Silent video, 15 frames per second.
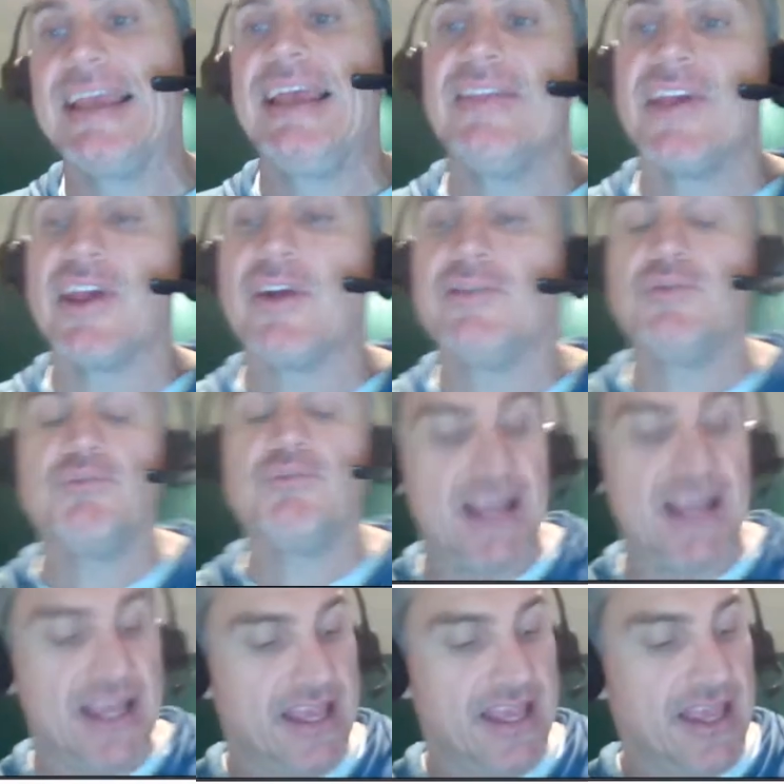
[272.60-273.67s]
They're going to
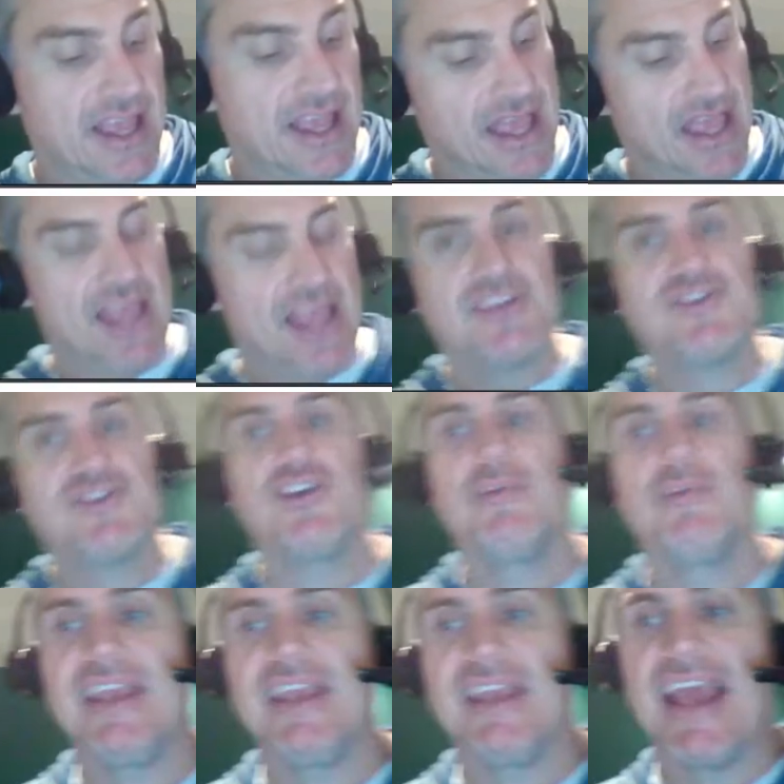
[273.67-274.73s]
pay
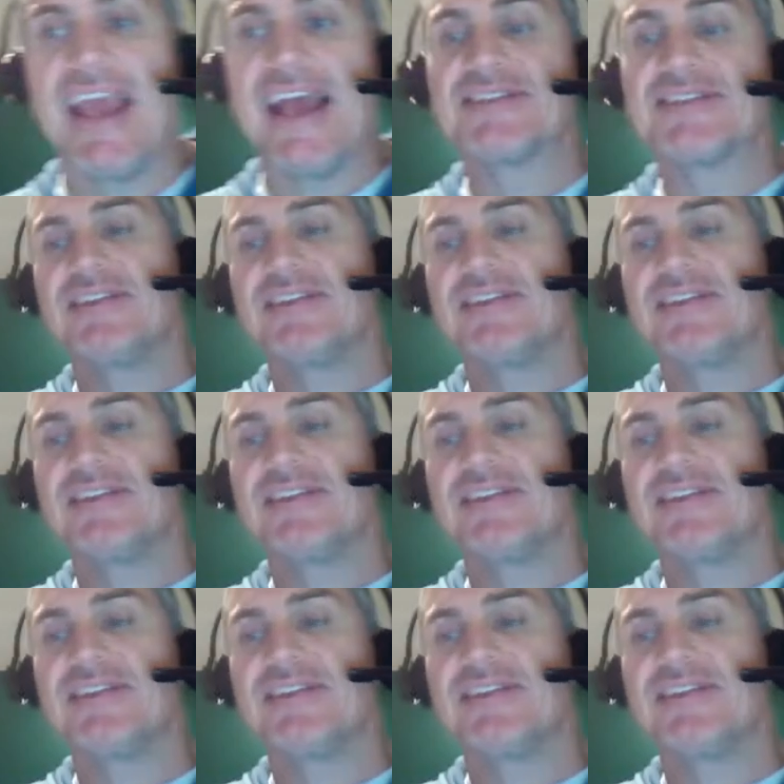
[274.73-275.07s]
Germany and gas. So